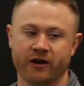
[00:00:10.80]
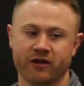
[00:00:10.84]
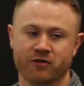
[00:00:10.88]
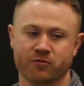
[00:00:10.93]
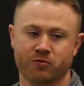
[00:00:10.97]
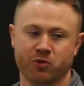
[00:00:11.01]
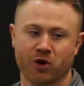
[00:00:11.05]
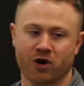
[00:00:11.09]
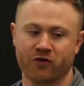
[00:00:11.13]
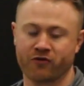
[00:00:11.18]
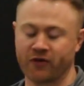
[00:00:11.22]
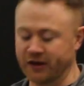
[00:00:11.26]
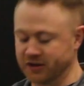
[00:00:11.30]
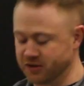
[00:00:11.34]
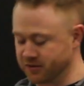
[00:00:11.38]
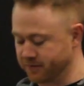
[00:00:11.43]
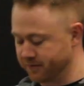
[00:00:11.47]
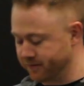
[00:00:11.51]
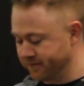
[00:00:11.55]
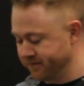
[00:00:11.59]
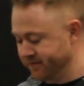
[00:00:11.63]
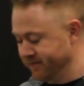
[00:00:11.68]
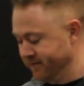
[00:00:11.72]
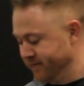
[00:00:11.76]
is perfect.
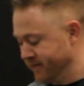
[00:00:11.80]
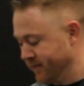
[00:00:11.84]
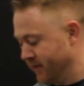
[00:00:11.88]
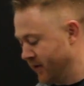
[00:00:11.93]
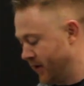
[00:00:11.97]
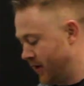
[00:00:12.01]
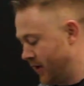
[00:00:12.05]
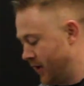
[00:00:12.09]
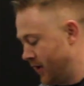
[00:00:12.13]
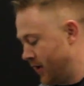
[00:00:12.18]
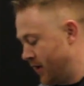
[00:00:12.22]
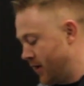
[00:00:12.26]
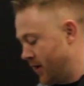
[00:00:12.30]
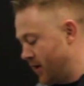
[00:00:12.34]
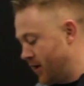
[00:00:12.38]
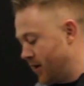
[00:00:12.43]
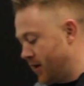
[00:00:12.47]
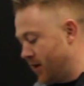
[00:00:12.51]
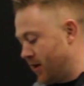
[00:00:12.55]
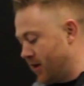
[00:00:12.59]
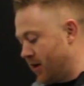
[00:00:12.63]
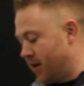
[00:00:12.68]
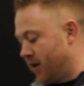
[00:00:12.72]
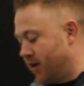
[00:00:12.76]

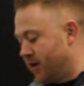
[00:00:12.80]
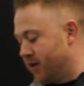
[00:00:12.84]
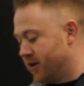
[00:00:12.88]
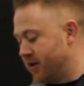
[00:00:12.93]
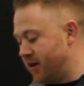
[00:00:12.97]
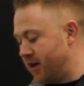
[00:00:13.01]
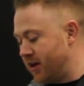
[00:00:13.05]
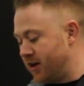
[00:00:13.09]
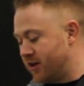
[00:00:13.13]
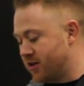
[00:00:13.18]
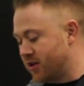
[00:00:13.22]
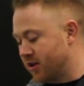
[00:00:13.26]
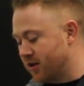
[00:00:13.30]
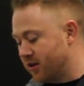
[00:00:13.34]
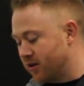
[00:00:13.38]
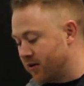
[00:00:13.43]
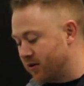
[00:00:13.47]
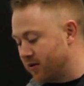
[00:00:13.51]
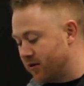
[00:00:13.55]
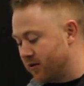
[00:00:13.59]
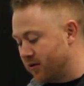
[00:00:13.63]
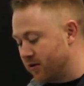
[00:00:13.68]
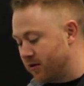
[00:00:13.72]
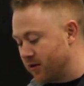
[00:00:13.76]
You need,
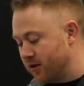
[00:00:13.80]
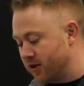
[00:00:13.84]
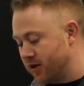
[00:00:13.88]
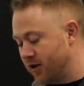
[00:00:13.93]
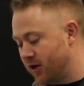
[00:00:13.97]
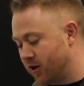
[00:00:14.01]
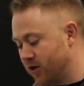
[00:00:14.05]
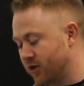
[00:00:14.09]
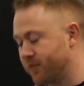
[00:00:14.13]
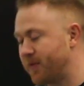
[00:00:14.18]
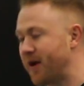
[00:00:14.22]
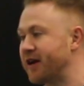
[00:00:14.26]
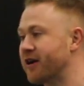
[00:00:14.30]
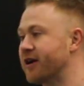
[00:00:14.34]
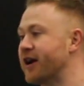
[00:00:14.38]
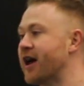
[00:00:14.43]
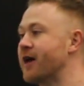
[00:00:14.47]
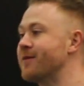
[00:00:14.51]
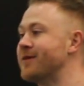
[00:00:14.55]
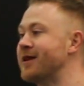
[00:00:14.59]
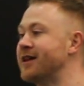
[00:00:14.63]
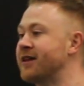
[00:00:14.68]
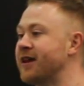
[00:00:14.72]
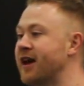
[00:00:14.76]
you know, depending on
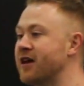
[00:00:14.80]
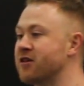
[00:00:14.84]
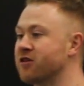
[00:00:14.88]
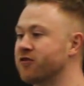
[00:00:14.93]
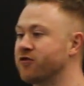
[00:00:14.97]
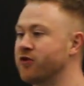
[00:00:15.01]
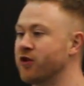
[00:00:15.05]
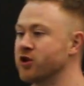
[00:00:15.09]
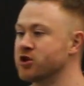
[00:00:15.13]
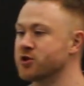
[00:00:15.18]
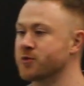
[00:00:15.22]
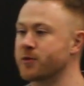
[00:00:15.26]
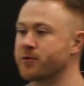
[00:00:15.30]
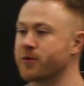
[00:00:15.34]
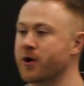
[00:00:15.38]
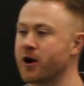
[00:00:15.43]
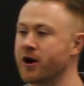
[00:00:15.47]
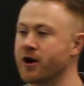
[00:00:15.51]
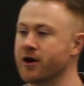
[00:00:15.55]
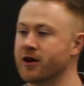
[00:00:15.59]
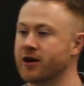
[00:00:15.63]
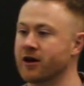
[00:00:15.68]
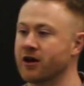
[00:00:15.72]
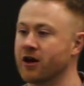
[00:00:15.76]
how many days of food you're
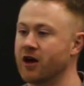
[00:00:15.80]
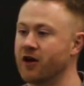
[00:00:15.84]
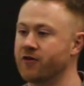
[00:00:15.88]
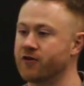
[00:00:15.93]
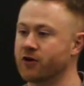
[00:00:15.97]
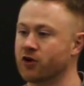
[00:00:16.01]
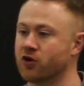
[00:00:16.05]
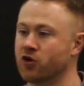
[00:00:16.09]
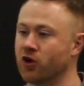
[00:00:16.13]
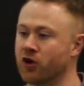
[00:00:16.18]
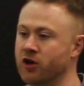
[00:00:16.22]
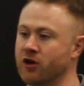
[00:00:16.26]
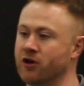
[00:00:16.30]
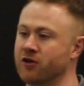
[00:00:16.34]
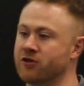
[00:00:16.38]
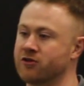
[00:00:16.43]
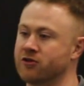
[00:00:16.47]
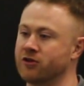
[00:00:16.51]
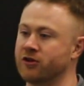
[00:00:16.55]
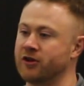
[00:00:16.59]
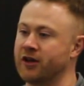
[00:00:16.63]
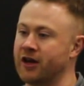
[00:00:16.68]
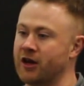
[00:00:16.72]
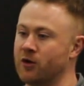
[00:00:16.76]
preparing, if you're cooking on
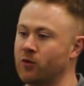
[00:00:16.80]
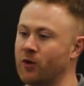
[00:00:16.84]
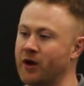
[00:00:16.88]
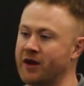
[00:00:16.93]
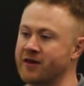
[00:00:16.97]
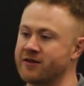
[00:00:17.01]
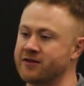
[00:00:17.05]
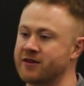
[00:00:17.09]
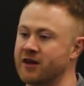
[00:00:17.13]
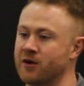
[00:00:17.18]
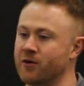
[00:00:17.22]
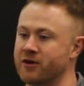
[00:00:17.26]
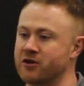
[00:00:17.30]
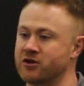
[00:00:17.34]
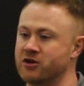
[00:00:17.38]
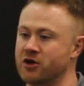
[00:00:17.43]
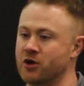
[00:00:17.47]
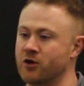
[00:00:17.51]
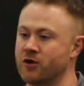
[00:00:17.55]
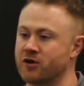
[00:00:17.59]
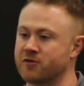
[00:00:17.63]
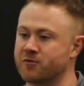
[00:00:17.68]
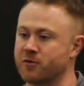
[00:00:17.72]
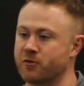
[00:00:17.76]
Sunday and Wednesday, what you're
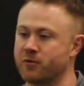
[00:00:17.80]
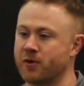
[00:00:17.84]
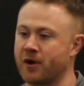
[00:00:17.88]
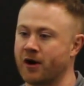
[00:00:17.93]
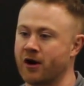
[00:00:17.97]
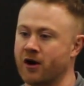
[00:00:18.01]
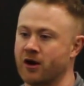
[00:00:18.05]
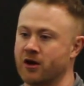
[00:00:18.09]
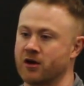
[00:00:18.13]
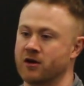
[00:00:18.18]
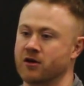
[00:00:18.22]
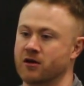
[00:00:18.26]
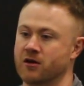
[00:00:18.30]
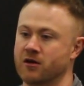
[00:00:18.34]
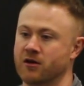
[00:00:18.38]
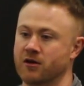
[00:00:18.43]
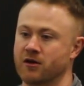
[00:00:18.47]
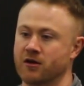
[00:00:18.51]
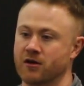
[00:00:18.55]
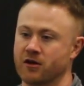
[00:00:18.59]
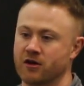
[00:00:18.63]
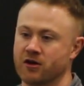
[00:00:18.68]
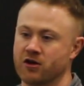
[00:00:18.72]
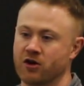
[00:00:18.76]
doing is preparing
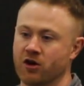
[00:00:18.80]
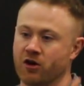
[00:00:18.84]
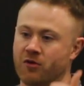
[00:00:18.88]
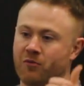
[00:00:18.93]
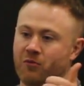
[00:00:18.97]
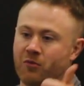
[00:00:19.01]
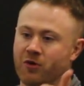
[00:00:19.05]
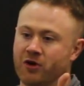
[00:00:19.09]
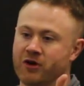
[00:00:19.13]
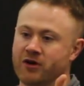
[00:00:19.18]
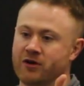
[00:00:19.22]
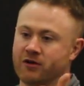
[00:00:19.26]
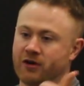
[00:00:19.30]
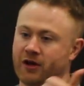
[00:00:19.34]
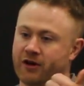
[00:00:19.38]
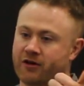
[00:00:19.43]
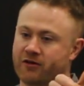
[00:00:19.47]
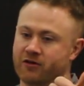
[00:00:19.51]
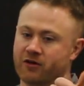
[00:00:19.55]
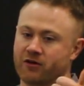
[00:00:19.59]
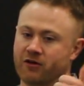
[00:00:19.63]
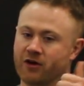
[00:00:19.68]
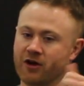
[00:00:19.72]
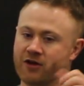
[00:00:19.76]
your,
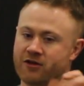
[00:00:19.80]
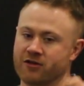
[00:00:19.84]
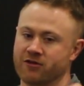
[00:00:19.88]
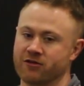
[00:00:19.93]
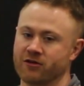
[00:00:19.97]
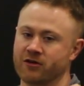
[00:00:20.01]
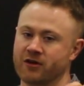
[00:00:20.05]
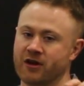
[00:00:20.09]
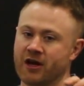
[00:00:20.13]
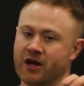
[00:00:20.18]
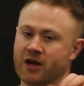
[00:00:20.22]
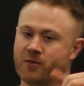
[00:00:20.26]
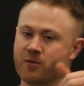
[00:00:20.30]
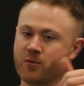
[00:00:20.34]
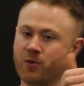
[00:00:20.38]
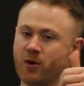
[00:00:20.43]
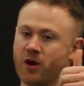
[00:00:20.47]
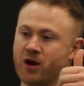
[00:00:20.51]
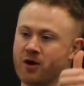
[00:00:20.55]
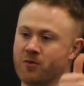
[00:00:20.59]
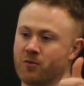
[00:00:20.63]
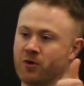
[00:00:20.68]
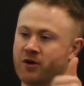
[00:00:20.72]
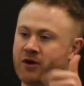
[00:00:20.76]
like on Sunday you're
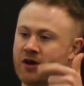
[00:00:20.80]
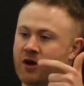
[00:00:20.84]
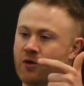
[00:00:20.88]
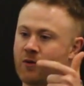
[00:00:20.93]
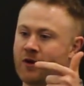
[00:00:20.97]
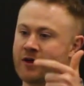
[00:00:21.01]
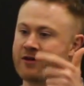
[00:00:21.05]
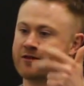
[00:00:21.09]
preparing Monday,